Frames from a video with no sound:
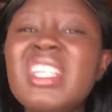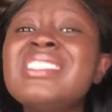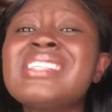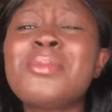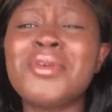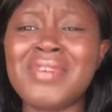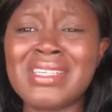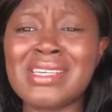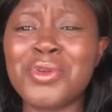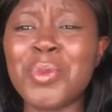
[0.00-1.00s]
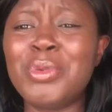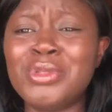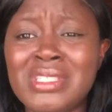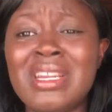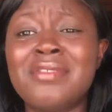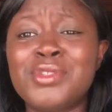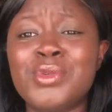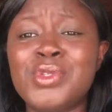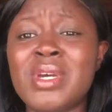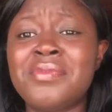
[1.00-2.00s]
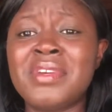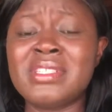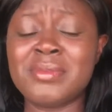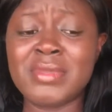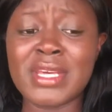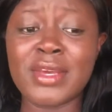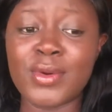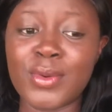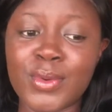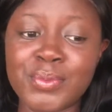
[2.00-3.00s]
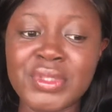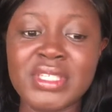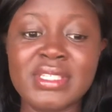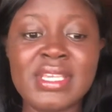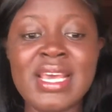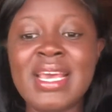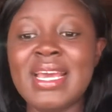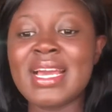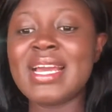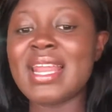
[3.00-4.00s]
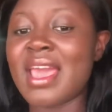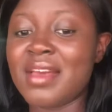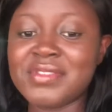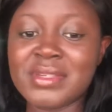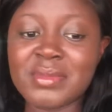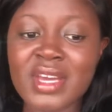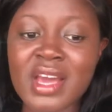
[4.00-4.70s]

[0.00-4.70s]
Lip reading: some of us are not bold enough to go to our friends and be like, "Oh, please, can I have some